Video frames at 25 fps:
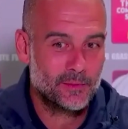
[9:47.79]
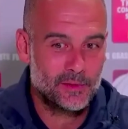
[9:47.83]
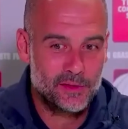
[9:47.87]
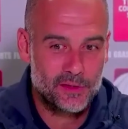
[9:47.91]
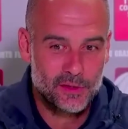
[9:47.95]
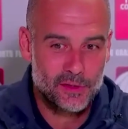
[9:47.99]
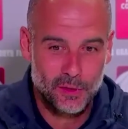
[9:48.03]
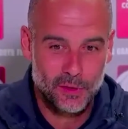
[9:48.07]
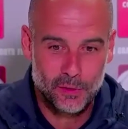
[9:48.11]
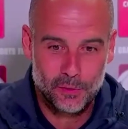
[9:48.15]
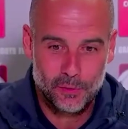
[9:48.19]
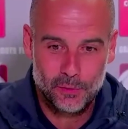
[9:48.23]

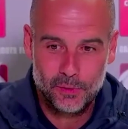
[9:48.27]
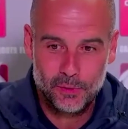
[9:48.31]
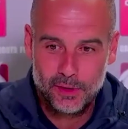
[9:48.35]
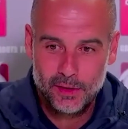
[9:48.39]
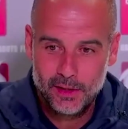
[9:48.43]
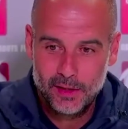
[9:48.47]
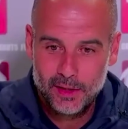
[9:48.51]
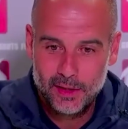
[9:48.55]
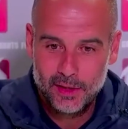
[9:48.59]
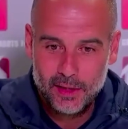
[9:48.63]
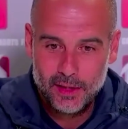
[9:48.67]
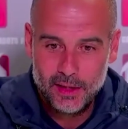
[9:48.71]
So,
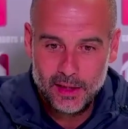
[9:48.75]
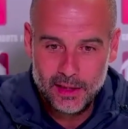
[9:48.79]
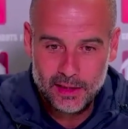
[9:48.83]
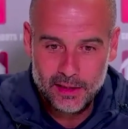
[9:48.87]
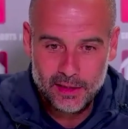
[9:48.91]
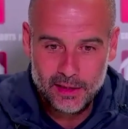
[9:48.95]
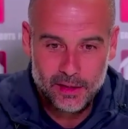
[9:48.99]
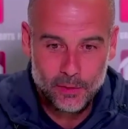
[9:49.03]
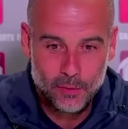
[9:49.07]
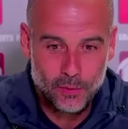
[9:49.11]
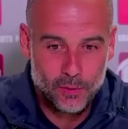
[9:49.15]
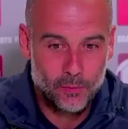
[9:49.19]

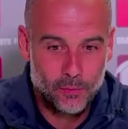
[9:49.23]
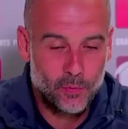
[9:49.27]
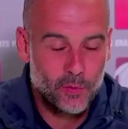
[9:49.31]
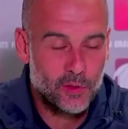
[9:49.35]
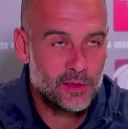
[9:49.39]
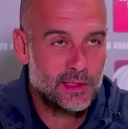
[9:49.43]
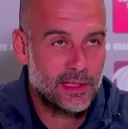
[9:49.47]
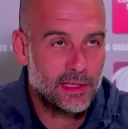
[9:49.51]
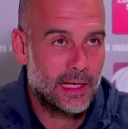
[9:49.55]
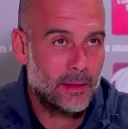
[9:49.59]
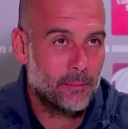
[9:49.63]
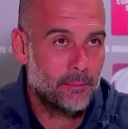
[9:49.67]
and he will
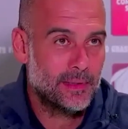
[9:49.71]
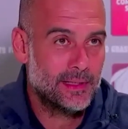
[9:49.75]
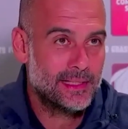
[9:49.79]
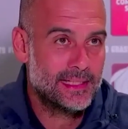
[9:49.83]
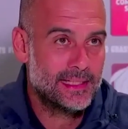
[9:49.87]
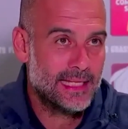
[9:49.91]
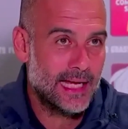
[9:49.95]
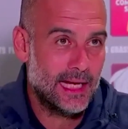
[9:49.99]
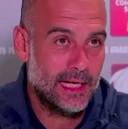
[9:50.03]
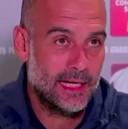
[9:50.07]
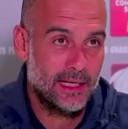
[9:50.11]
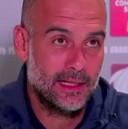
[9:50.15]
bring the number
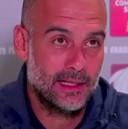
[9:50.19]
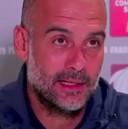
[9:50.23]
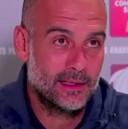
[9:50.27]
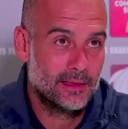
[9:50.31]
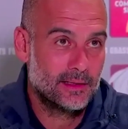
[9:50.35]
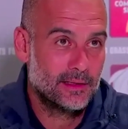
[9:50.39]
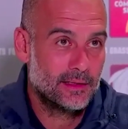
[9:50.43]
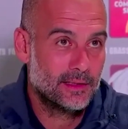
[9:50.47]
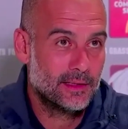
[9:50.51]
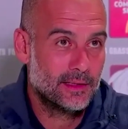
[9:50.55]
10.